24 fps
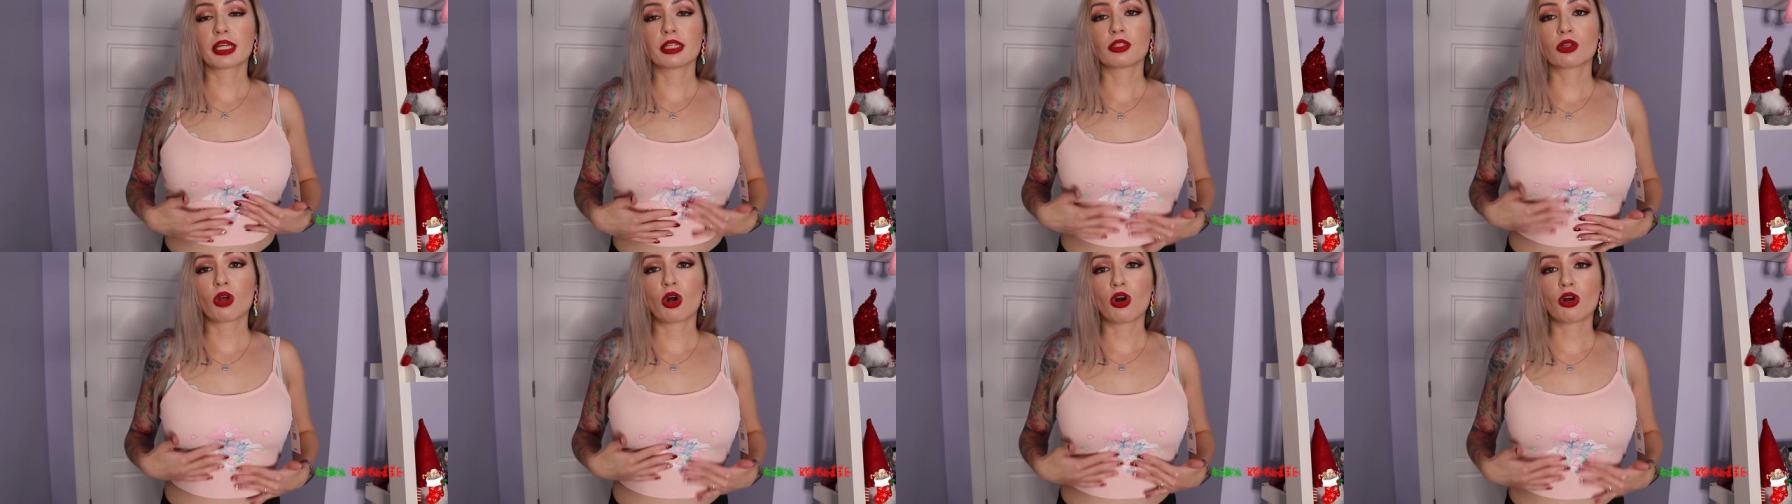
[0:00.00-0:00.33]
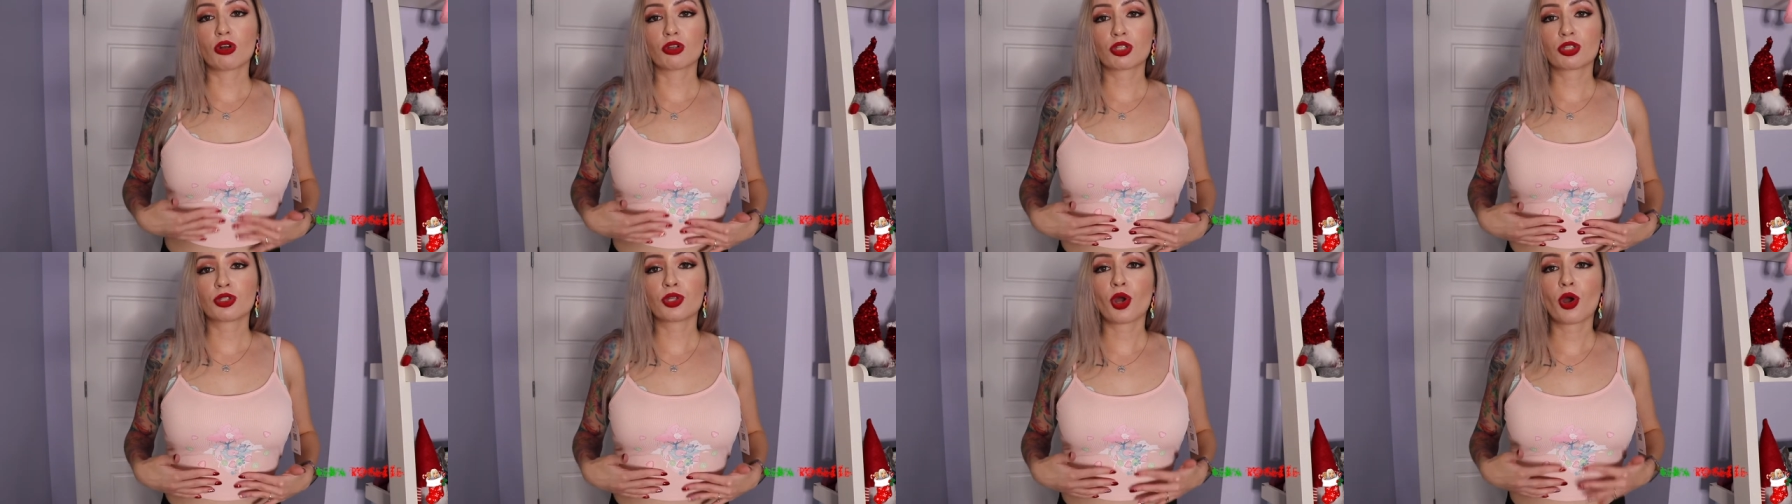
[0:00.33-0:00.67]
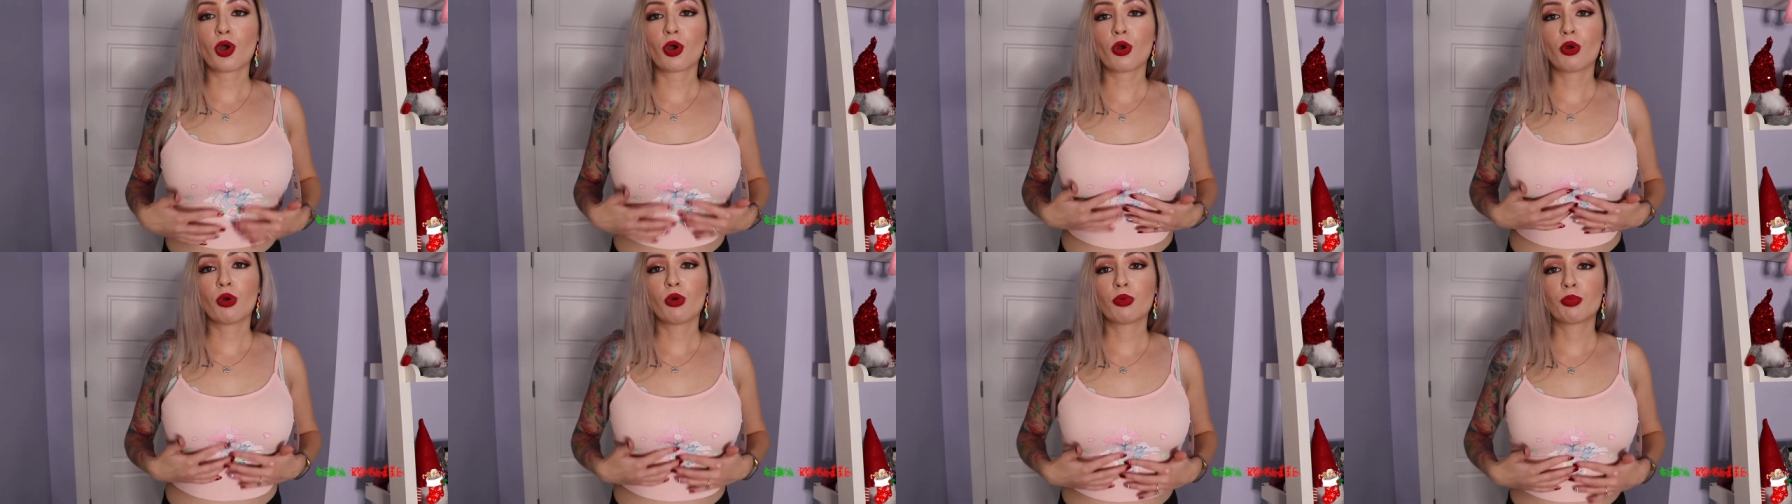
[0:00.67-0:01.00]
It's
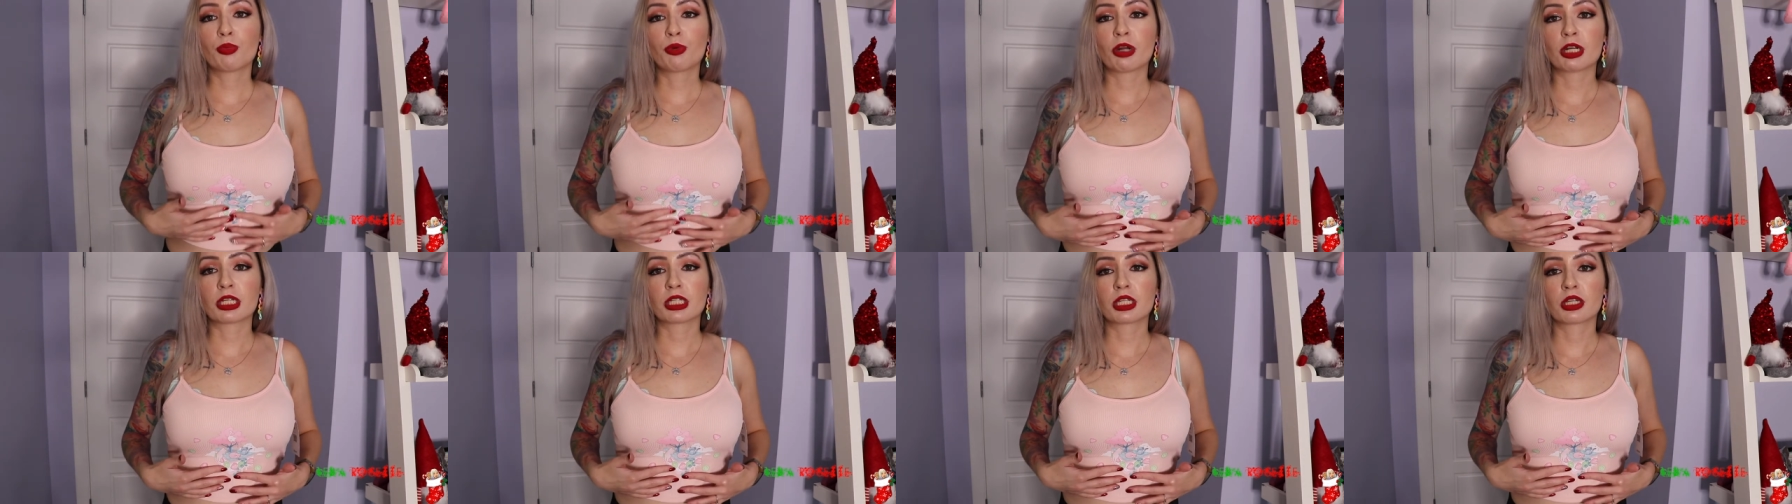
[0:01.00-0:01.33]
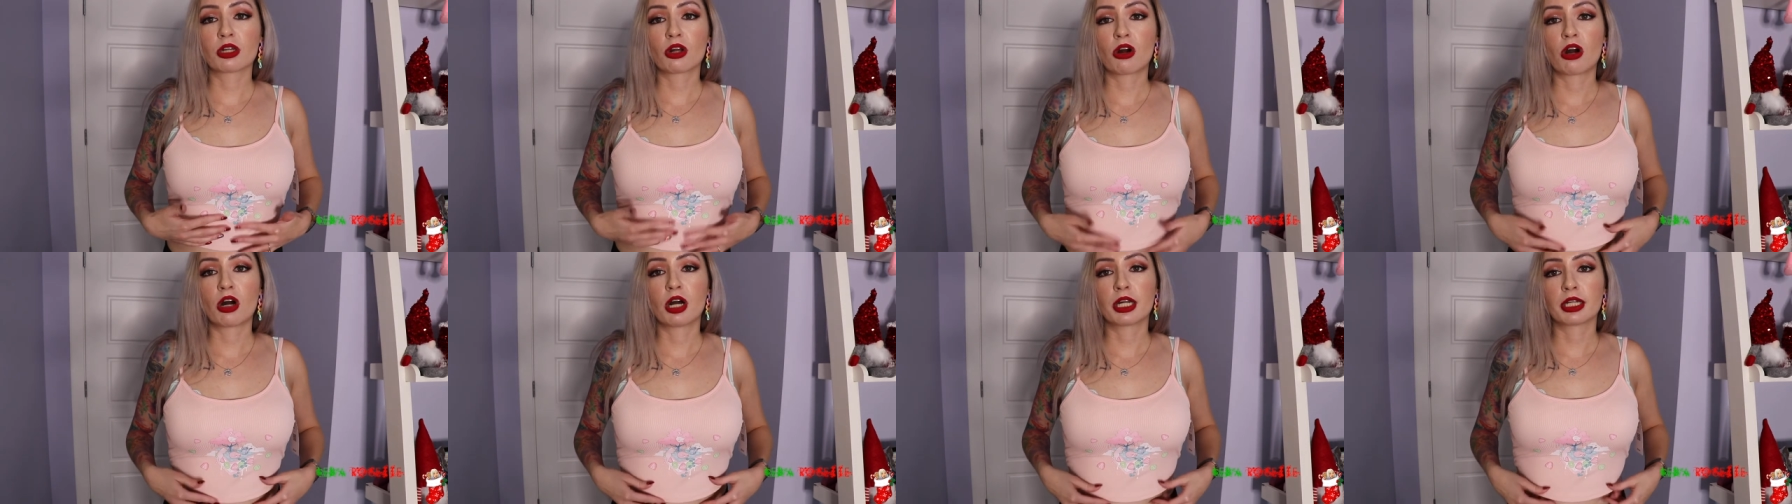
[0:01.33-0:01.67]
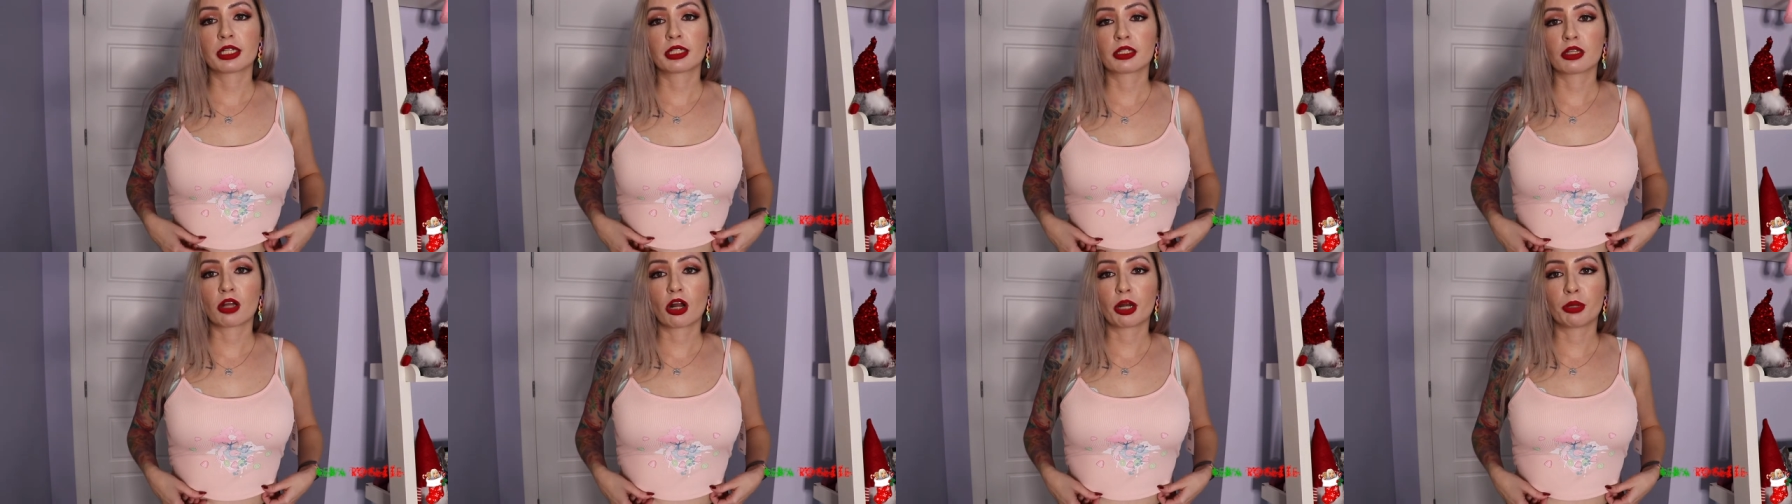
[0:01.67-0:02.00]
also printed on,
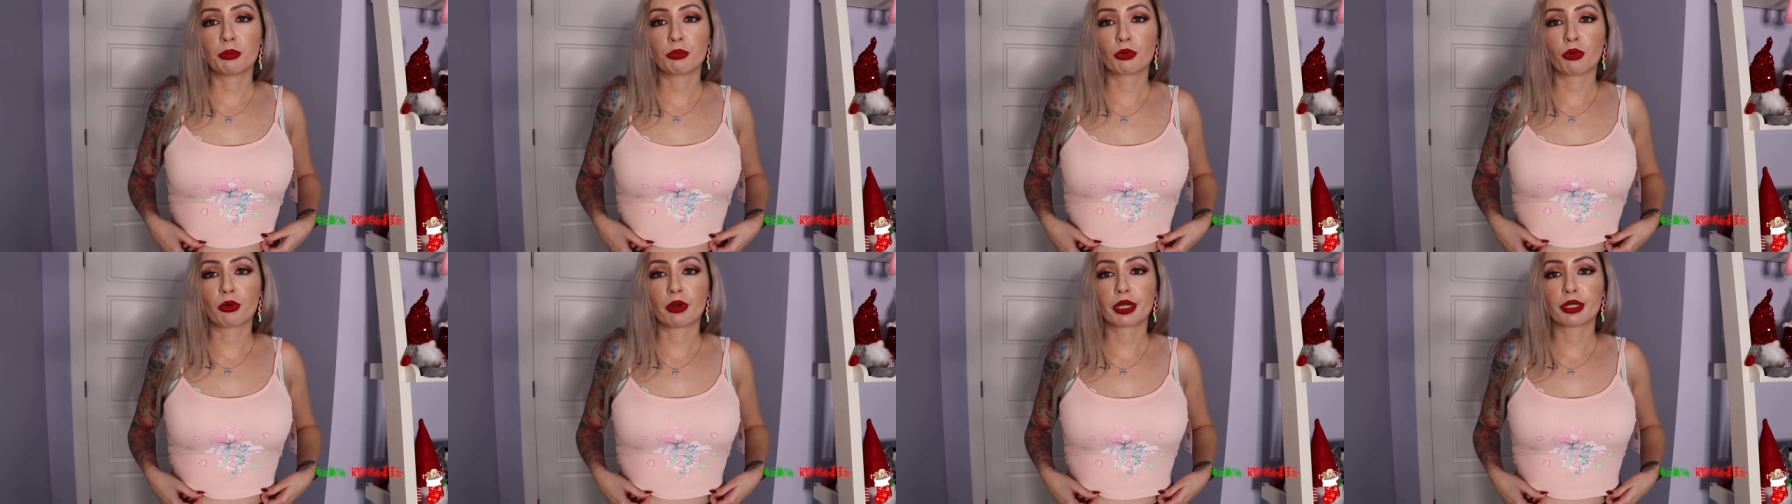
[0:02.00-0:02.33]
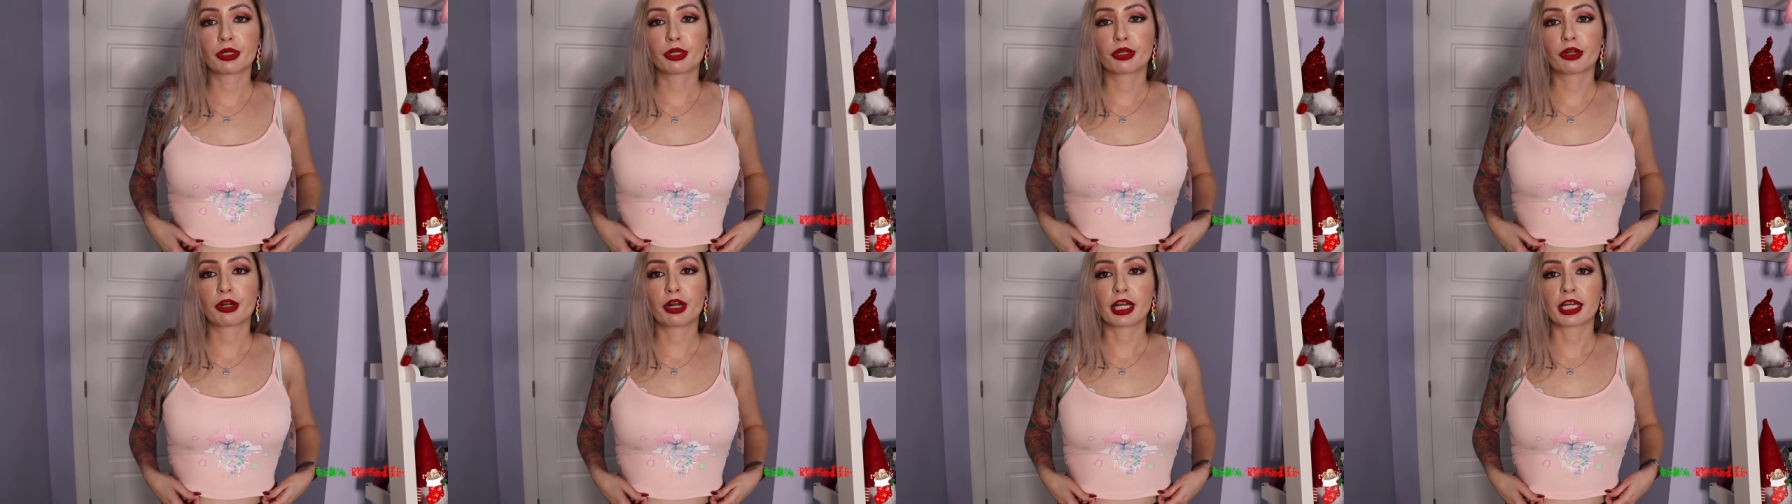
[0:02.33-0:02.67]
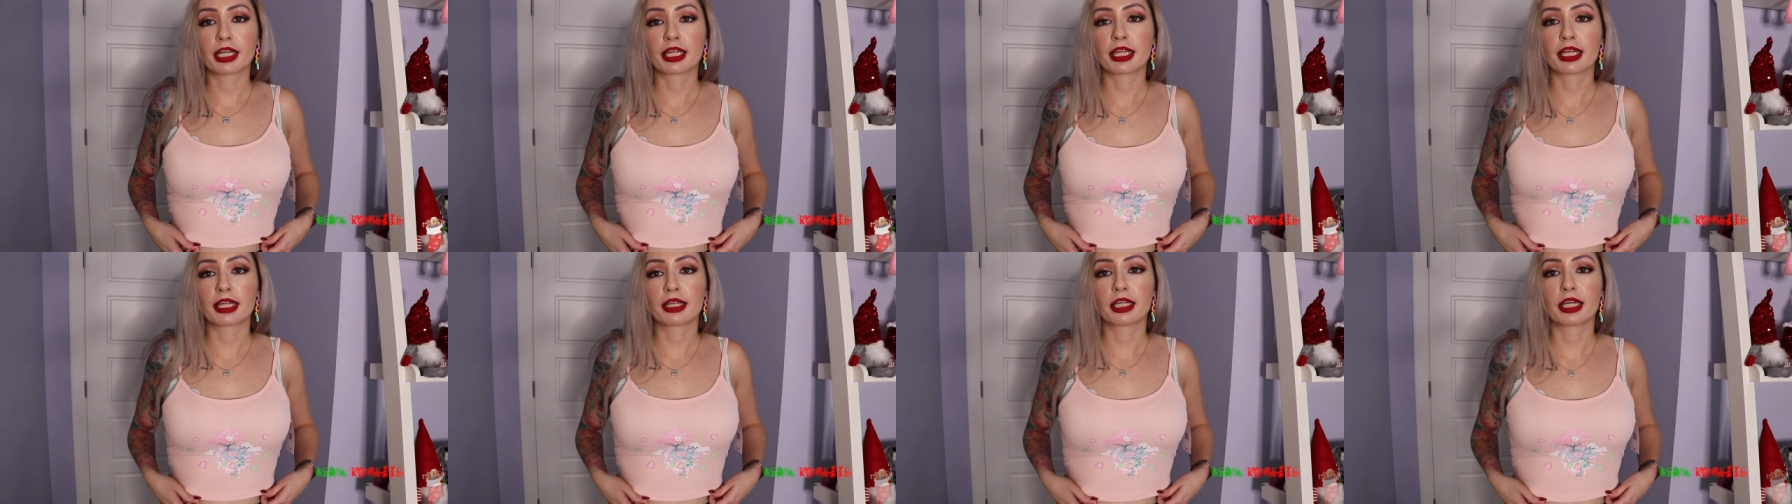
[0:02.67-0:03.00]
it's not embroidered or
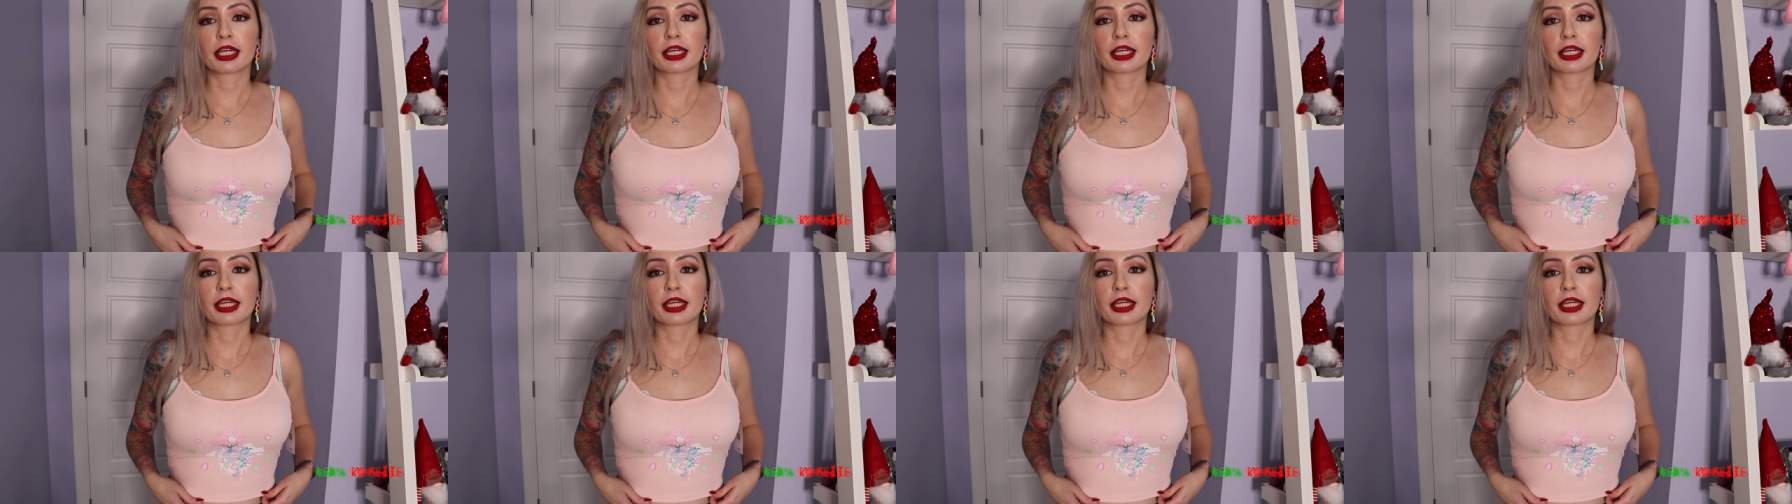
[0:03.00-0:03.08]
anything